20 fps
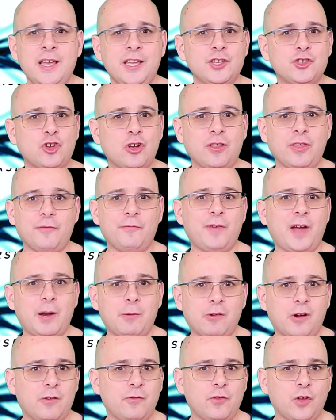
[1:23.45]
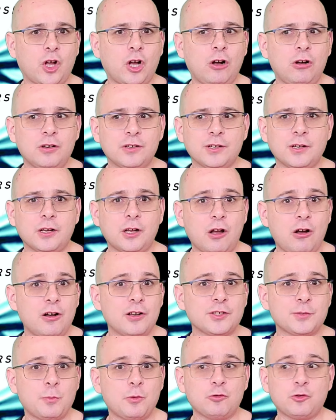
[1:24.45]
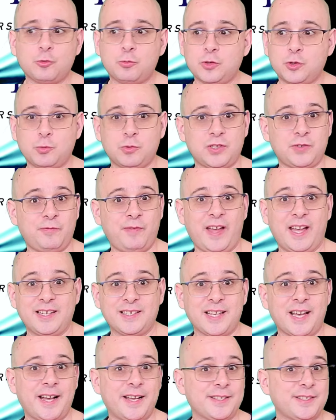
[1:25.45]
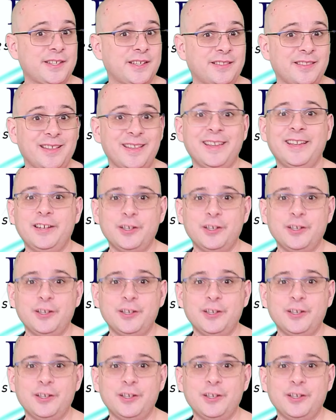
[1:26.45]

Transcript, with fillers: He's got The Fabric of the Co Cosmos, which was fantastic, The